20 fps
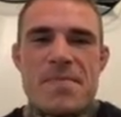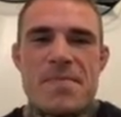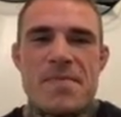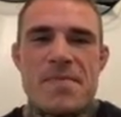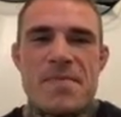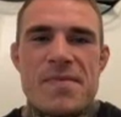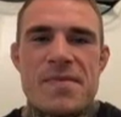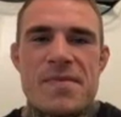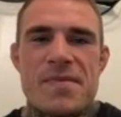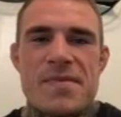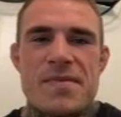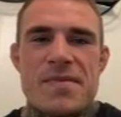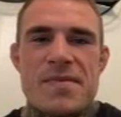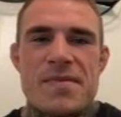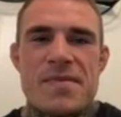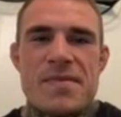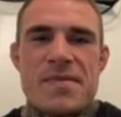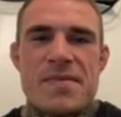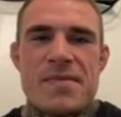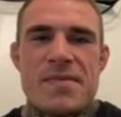
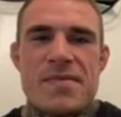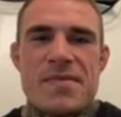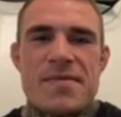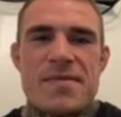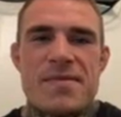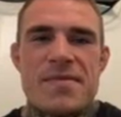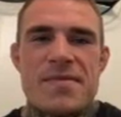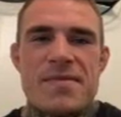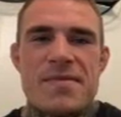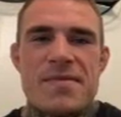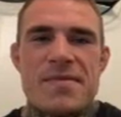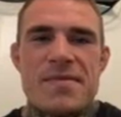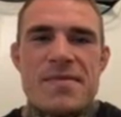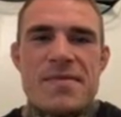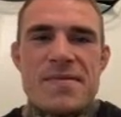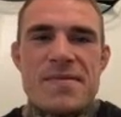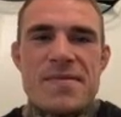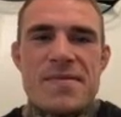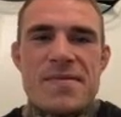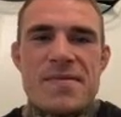
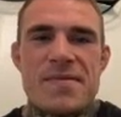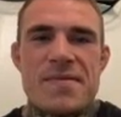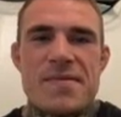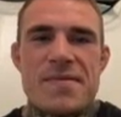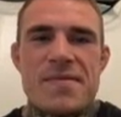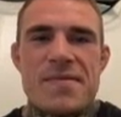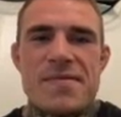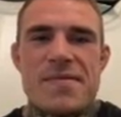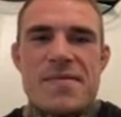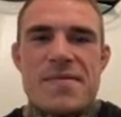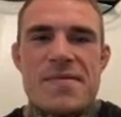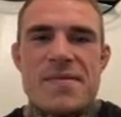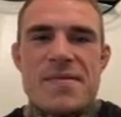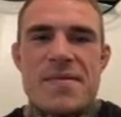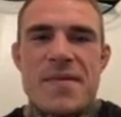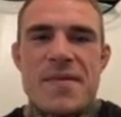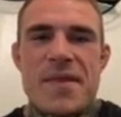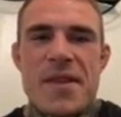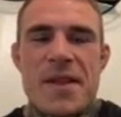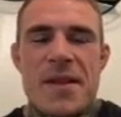
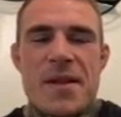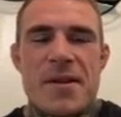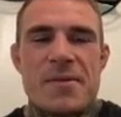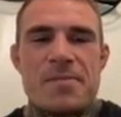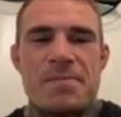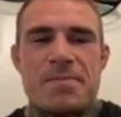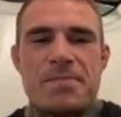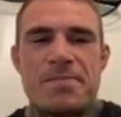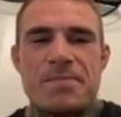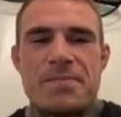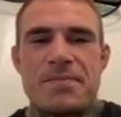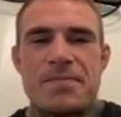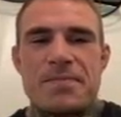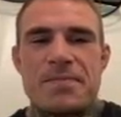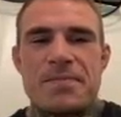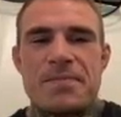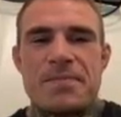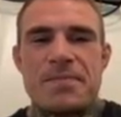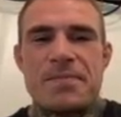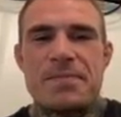
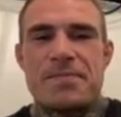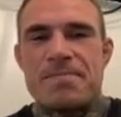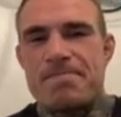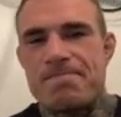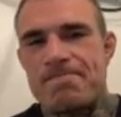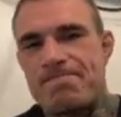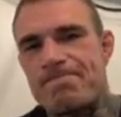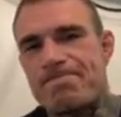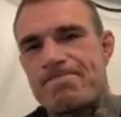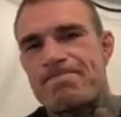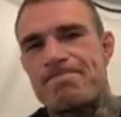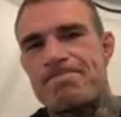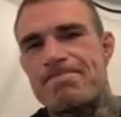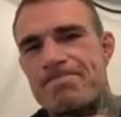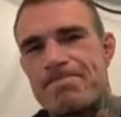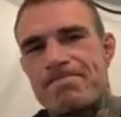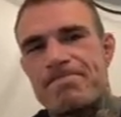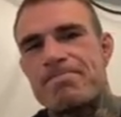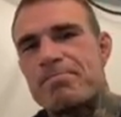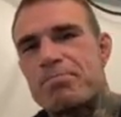
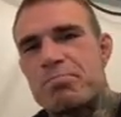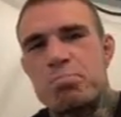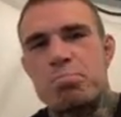No words are spoken by the person on screen.